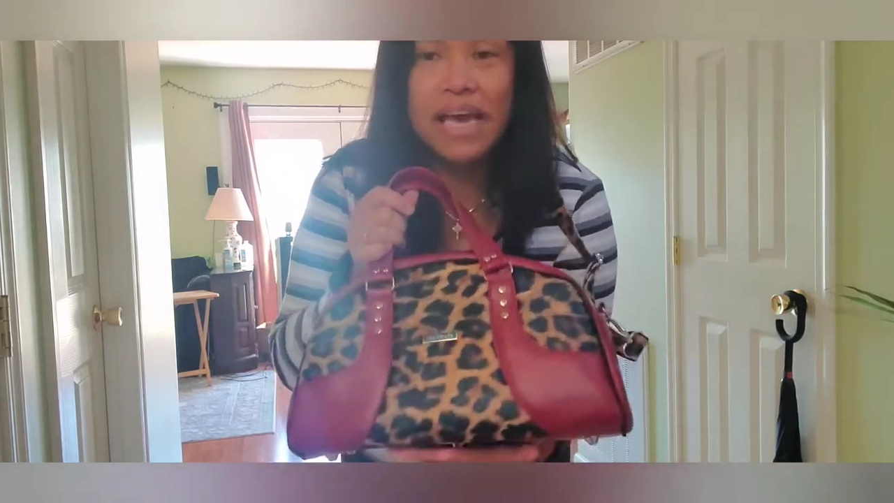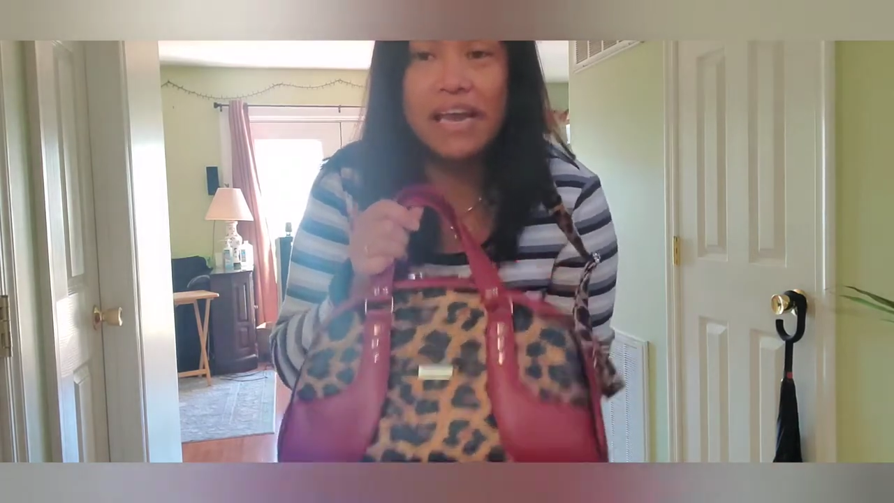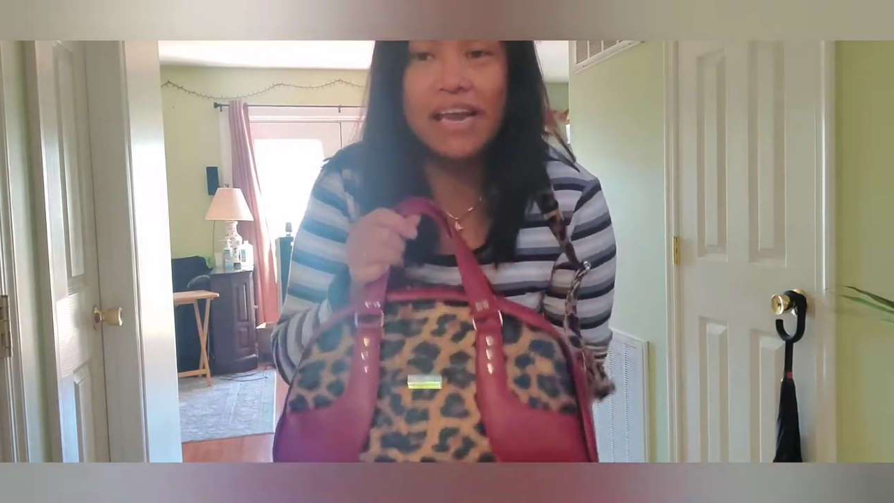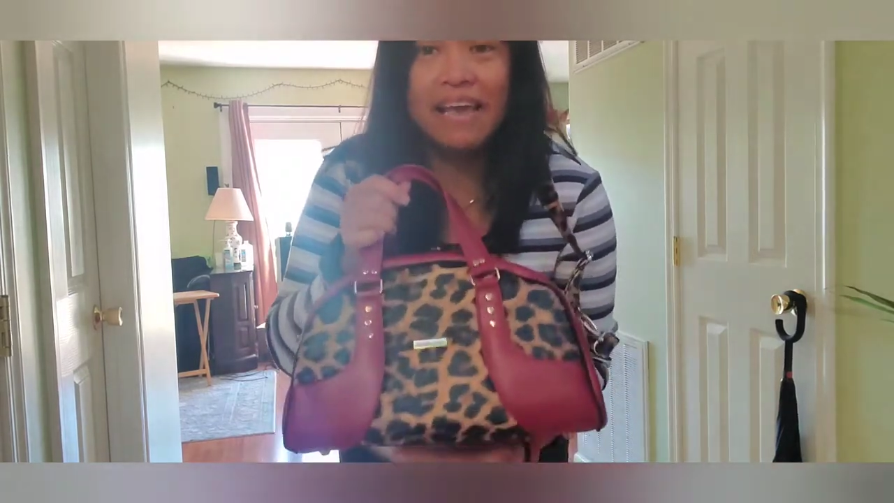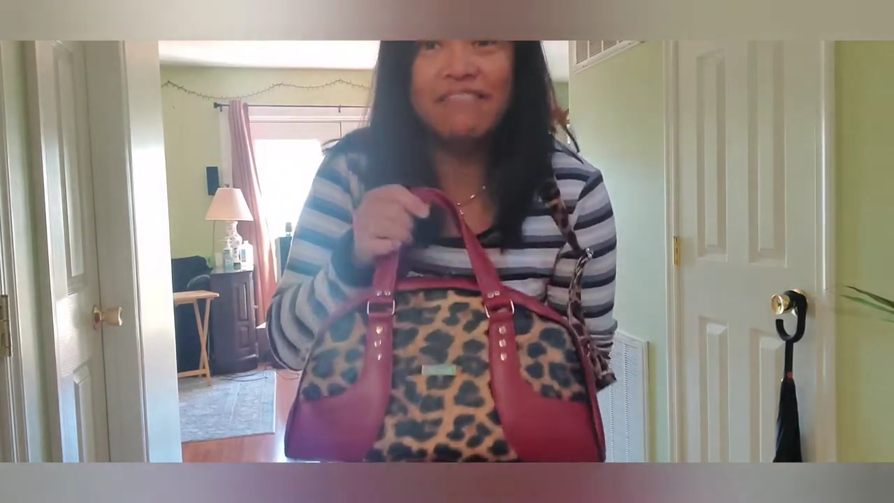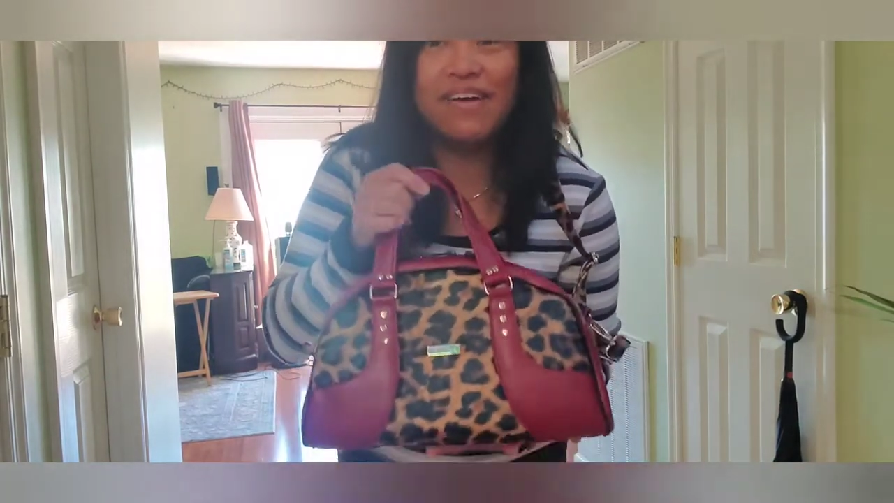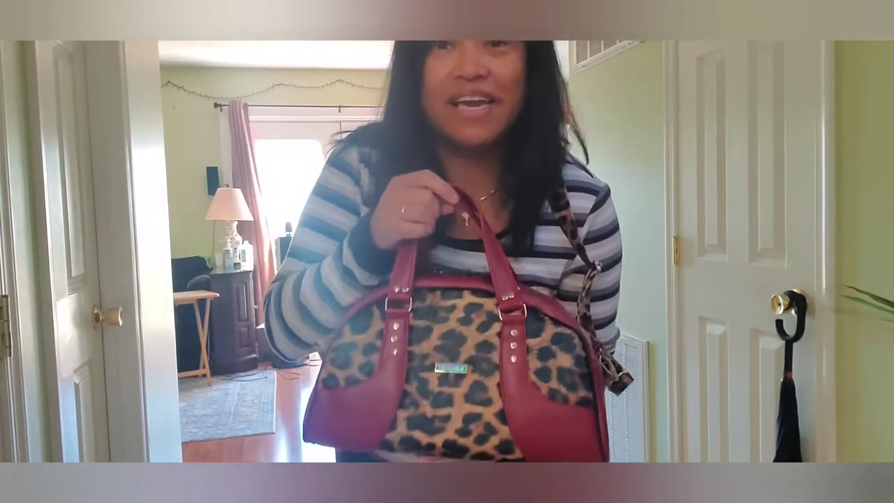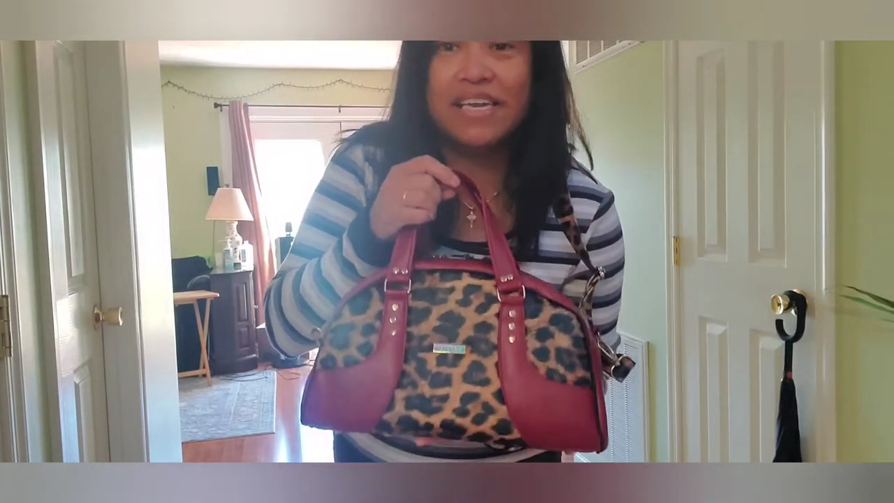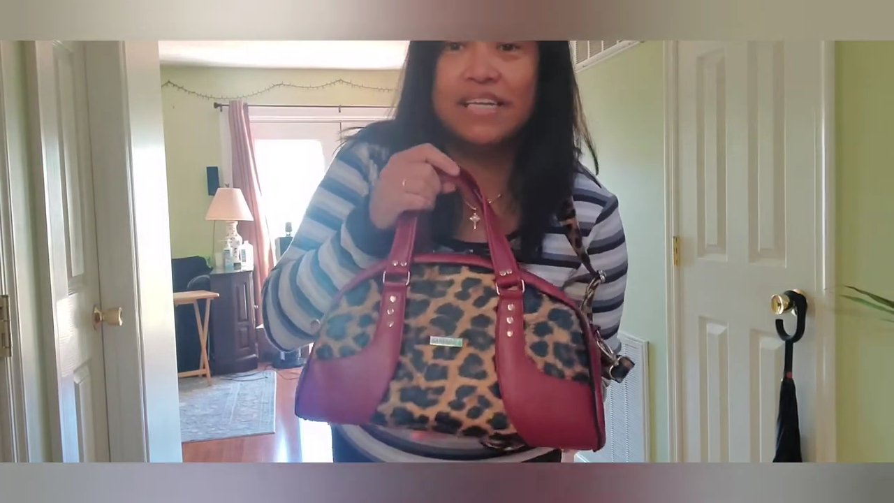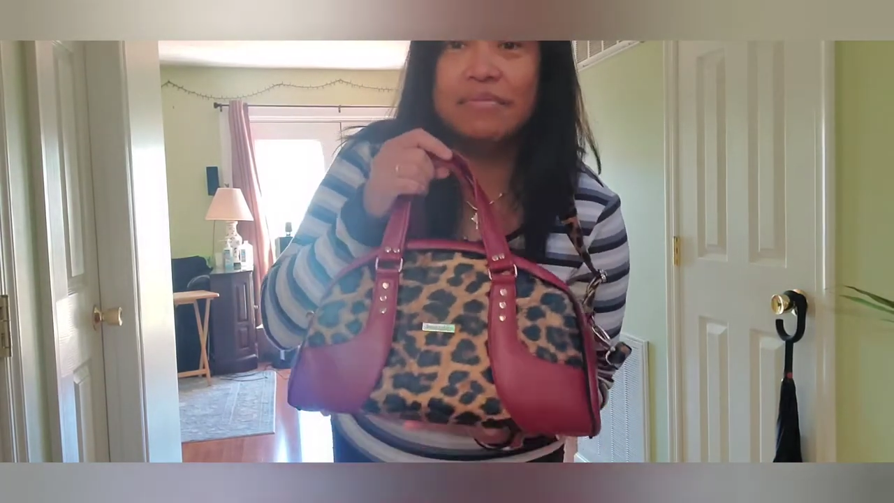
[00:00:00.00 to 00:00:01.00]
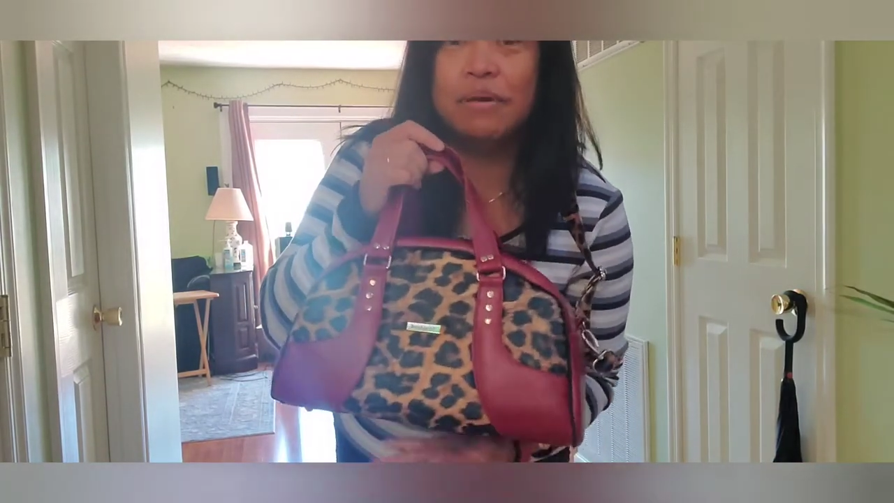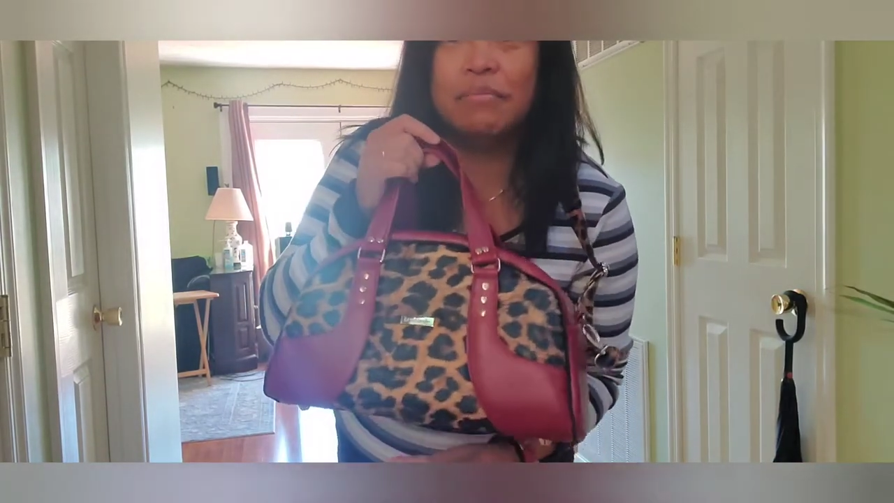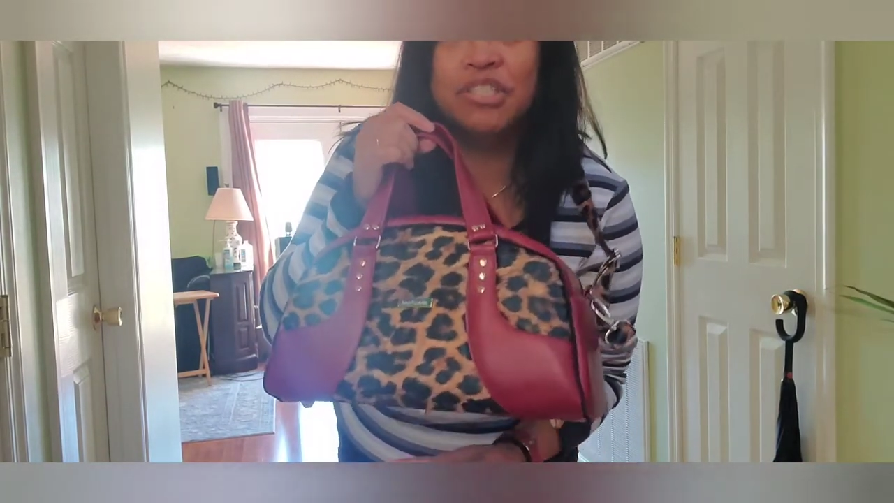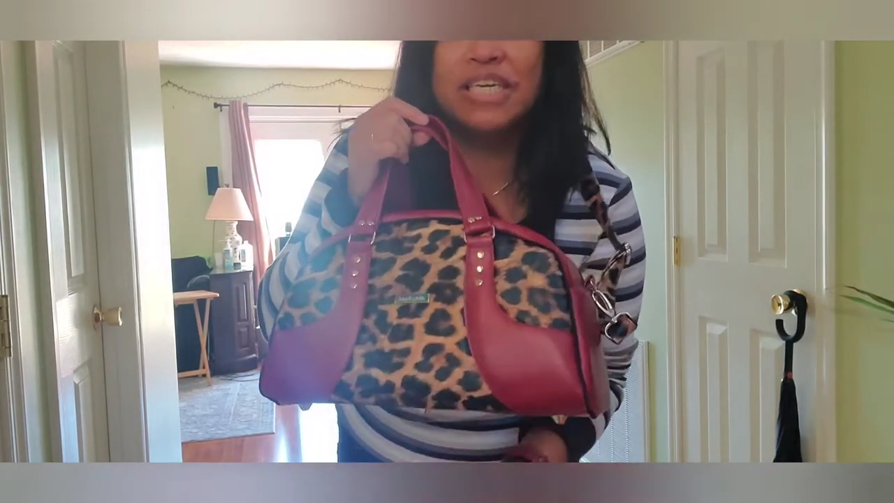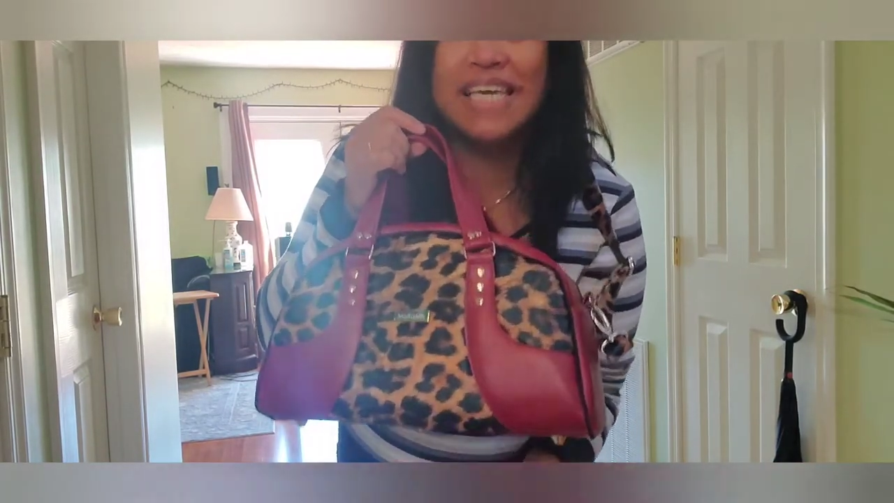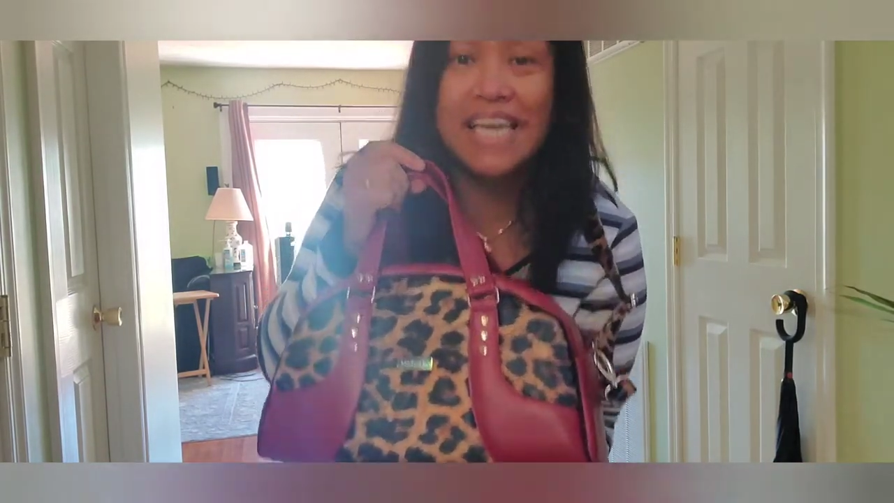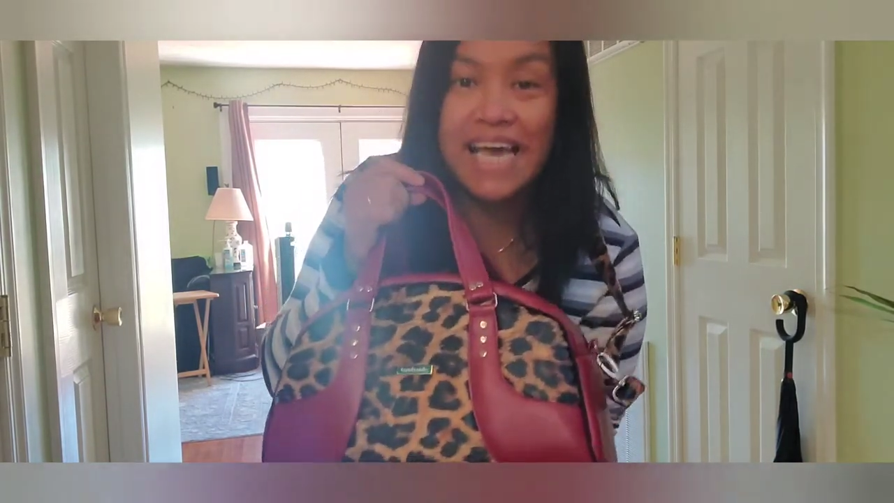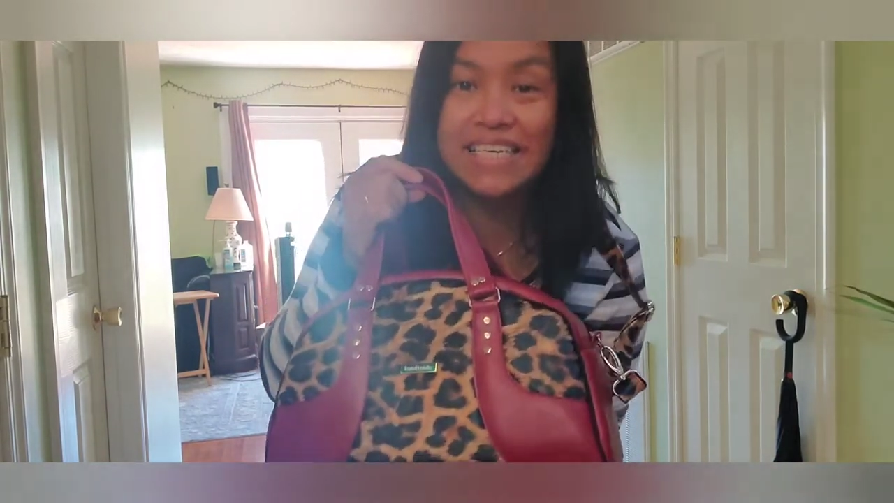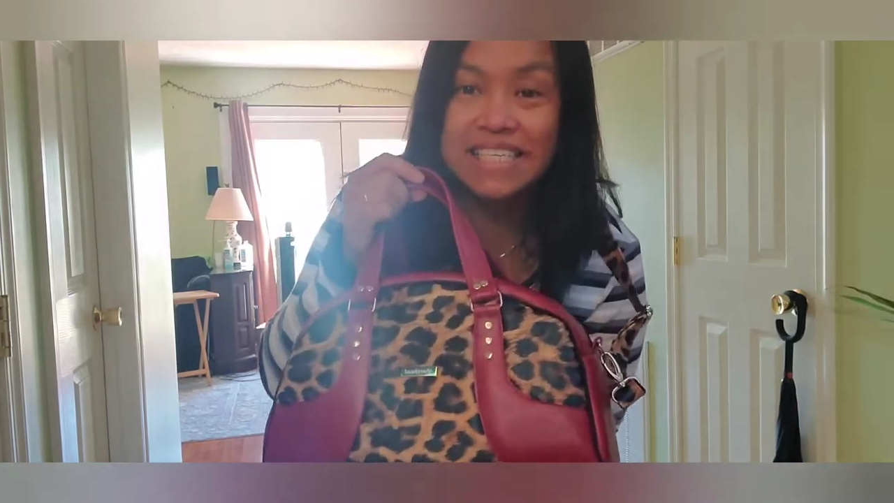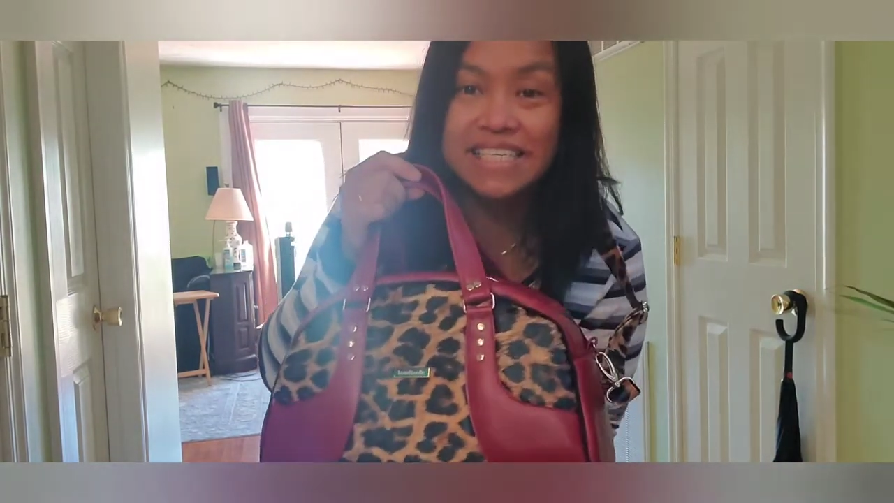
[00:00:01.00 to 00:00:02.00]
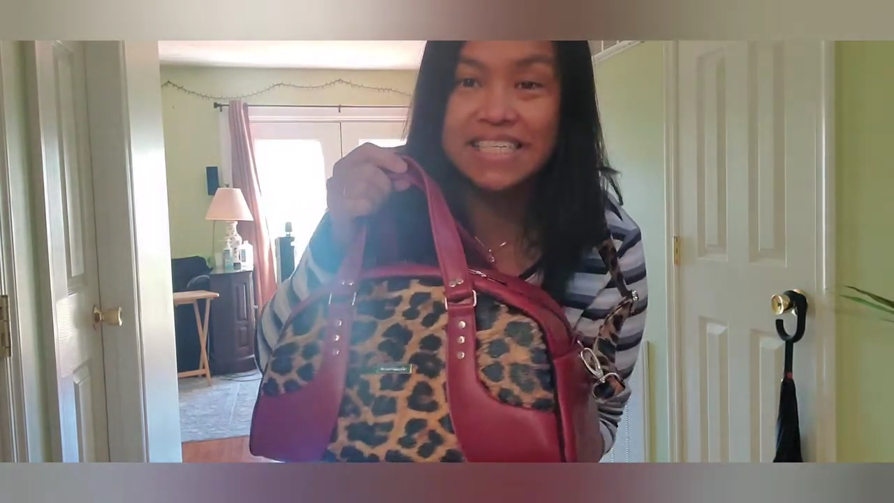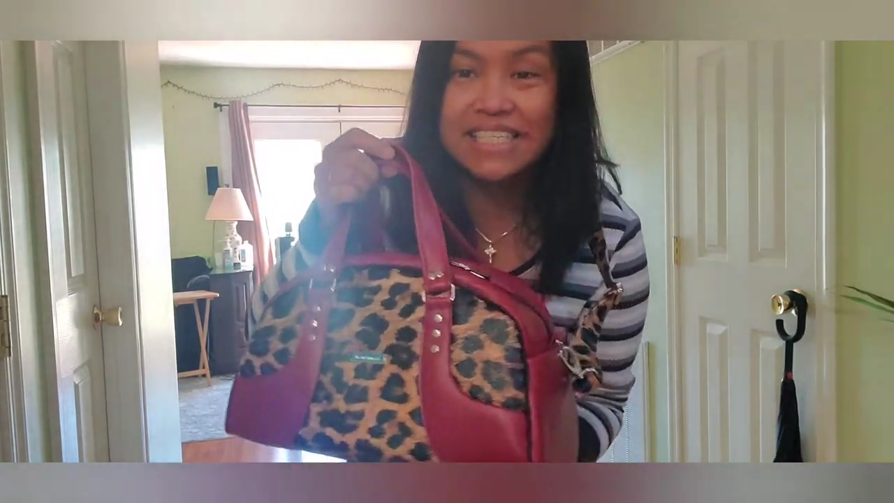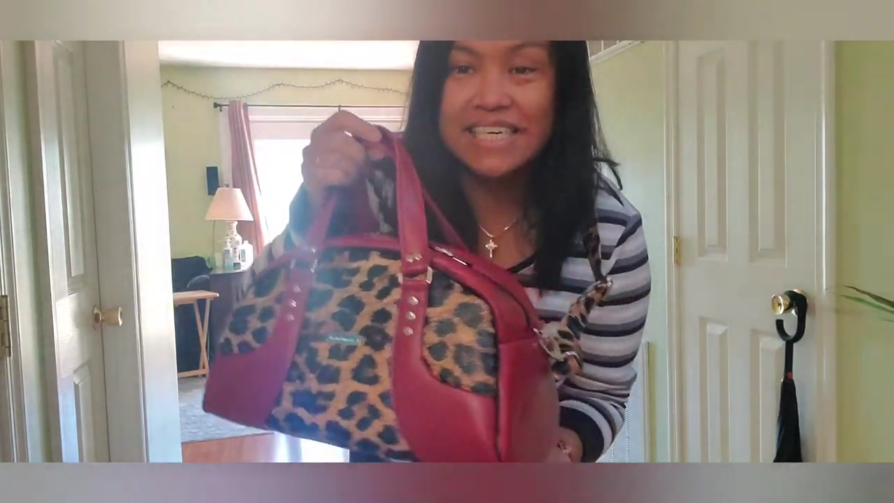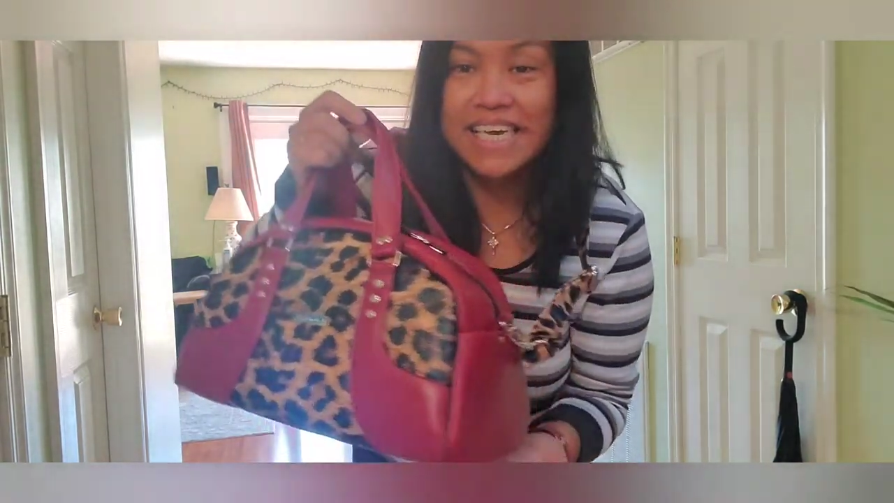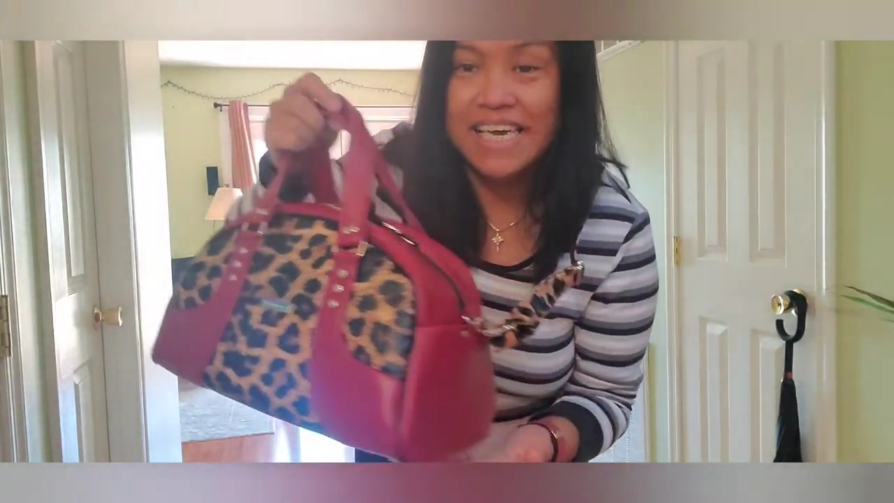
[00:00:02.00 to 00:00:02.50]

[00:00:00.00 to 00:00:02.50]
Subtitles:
I like vinyl. My machine can handle it.